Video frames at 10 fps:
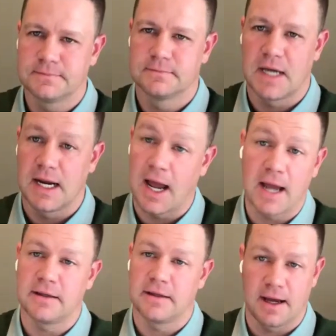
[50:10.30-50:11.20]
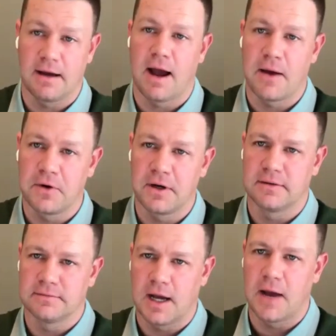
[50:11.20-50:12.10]
And I
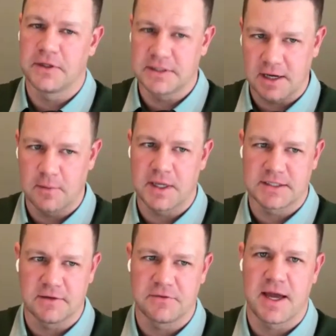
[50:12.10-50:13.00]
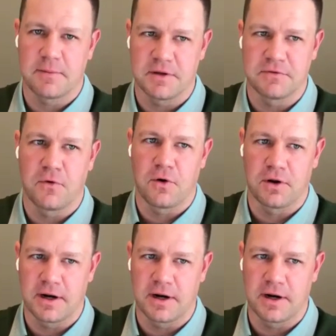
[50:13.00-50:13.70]
would tell myself that before.